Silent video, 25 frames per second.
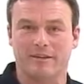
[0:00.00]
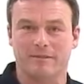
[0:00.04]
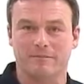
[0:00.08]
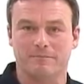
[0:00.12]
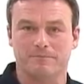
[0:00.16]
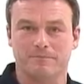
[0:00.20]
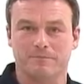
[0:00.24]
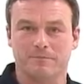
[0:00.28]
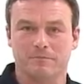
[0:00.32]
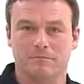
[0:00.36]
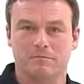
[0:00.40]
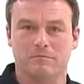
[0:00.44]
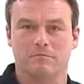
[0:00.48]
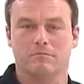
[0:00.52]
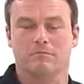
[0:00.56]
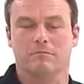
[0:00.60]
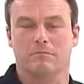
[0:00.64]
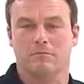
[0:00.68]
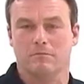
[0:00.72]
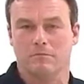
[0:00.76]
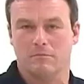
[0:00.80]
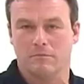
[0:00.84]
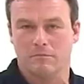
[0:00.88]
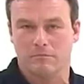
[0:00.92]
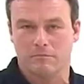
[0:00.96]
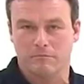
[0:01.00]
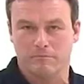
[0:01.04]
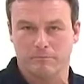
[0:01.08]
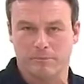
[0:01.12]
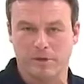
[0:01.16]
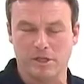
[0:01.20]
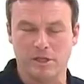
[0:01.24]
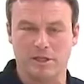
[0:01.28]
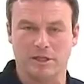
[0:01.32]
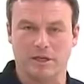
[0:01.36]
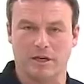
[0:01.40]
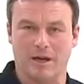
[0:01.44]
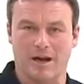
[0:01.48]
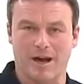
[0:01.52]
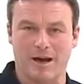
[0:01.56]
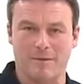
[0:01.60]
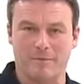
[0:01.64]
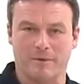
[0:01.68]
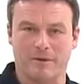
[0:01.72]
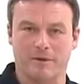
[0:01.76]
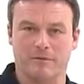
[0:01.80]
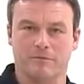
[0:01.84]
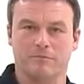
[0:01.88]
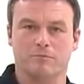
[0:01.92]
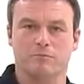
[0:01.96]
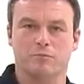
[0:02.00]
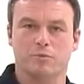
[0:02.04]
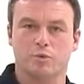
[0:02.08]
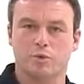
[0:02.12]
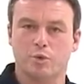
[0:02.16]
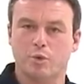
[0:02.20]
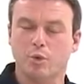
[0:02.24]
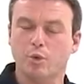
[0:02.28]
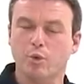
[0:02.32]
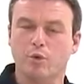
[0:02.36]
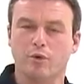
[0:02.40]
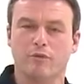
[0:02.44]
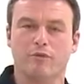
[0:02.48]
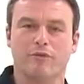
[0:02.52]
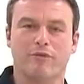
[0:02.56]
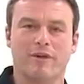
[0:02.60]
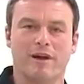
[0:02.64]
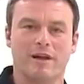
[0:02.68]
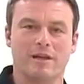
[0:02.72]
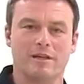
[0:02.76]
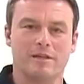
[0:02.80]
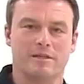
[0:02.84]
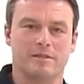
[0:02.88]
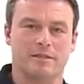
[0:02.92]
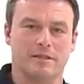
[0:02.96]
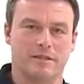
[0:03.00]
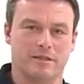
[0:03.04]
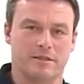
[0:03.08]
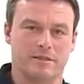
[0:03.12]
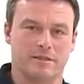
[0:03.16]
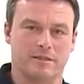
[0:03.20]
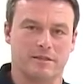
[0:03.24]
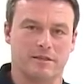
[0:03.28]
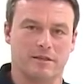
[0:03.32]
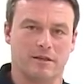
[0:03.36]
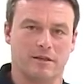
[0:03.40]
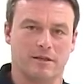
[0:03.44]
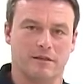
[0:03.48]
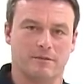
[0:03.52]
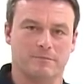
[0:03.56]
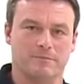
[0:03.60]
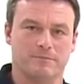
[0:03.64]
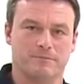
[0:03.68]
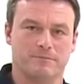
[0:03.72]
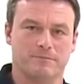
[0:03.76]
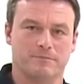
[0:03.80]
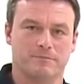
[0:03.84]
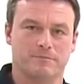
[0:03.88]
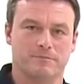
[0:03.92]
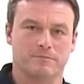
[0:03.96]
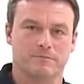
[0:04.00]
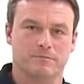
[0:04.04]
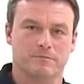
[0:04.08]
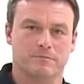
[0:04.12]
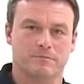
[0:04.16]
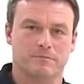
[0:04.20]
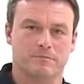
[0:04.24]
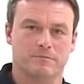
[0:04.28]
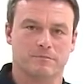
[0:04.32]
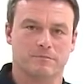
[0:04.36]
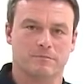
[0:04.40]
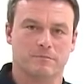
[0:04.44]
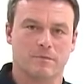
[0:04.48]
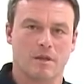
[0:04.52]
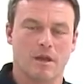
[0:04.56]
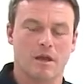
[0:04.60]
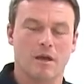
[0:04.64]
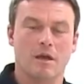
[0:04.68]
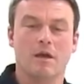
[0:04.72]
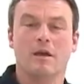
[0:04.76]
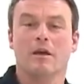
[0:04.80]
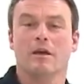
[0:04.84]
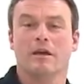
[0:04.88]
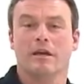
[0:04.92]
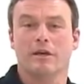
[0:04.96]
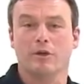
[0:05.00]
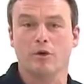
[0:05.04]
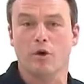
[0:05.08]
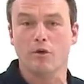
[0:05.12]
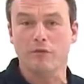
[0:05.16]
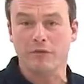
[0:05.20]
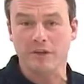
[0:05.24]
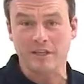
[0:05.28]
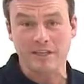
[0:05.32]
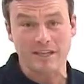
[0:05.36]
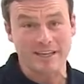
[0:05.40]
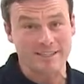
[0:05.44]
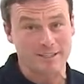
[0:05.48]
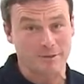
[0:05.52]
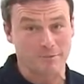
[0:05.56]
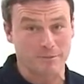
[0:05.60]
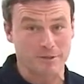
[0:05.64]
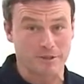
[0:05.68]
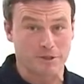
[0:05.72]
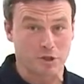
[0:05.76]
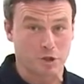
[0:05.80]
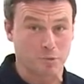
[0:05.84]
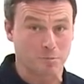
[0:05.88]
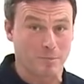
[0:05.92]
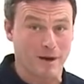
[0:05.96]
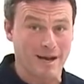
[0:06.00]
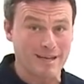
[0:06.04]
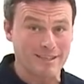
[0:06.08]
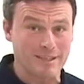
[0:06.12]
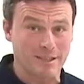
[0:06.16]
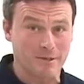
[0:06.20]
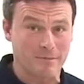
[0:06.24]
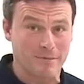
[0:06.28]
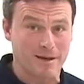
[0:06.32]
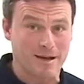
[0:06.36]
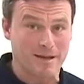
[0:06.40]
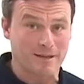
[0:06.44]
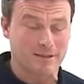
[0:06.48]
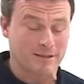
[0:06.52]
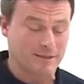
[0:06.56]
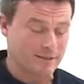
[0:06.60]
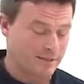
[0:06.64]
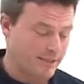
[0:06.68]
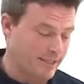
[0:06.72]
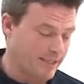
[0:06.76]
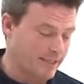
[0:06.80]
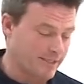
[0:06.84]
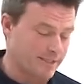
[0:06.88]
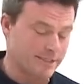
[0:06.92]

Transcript: is, how a rabbit is made, picture frames, door rabbits, etc. I hope you had fun